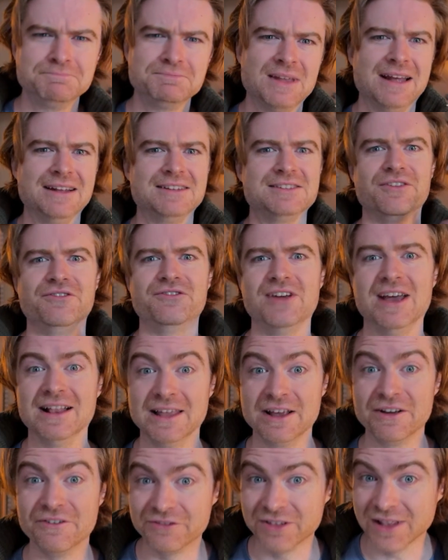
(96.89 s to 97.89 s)
It's a
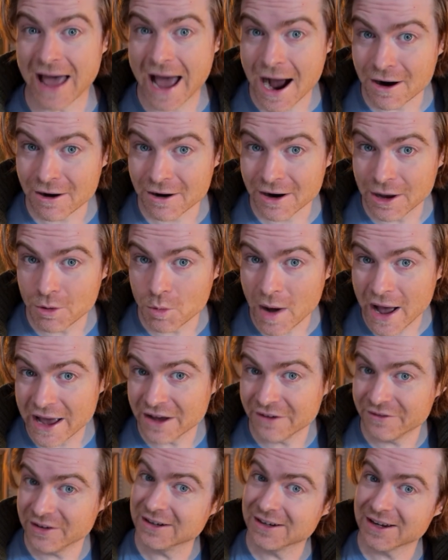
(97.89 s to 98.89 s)
fairly flowery way
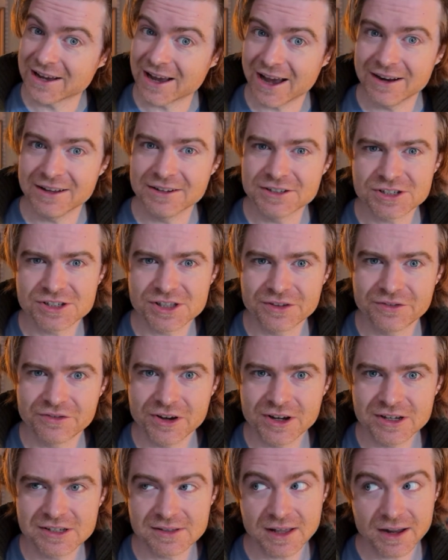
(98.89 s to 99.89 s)
of indicating just the
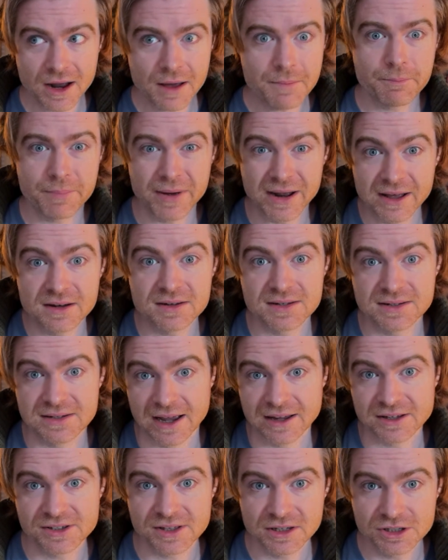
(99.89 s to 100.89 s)
first letter, but it
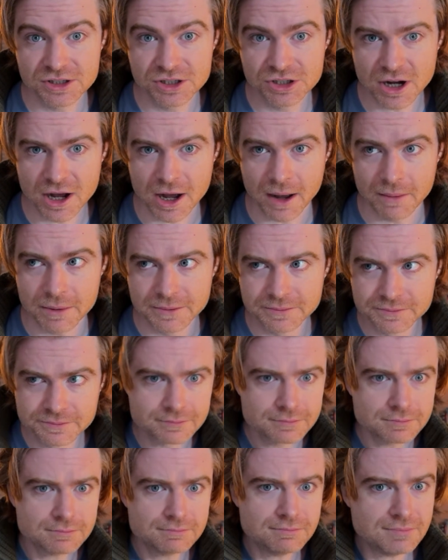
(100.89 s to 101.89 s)
does the job.
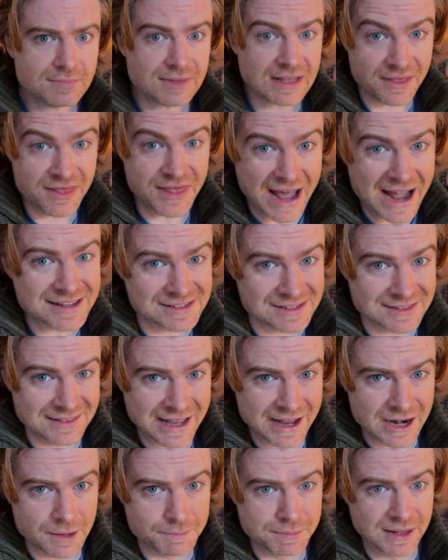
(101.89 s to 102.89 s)
That's
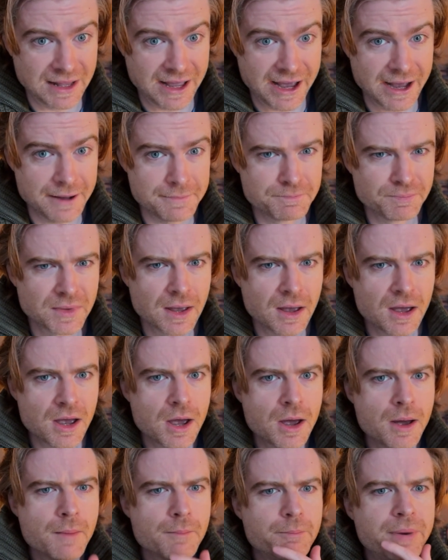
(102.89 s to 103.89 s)
letter play.
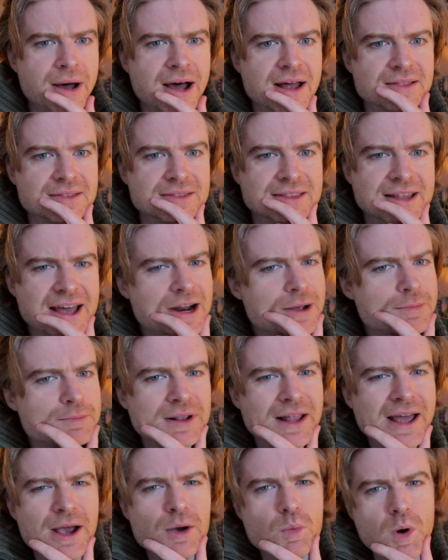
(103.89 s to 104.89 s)
But letter
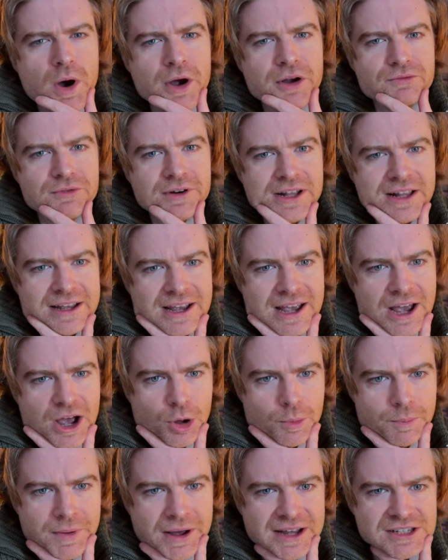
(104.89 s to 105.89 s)
play won't really
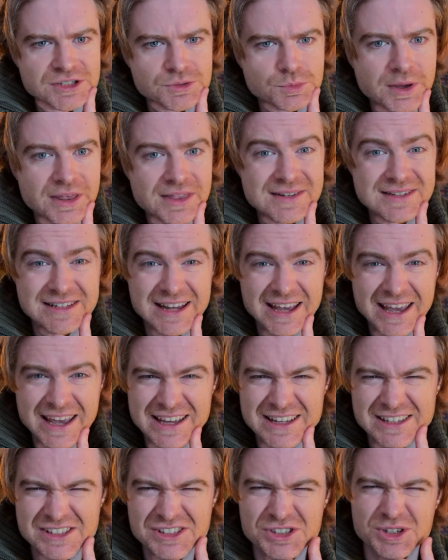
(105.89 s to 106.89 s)
help us with
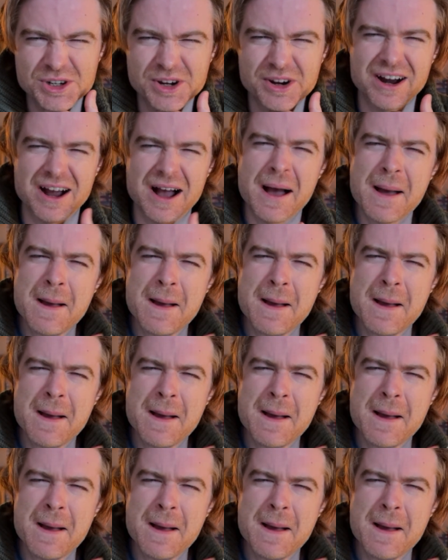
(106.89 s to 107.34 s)
tea stirrer.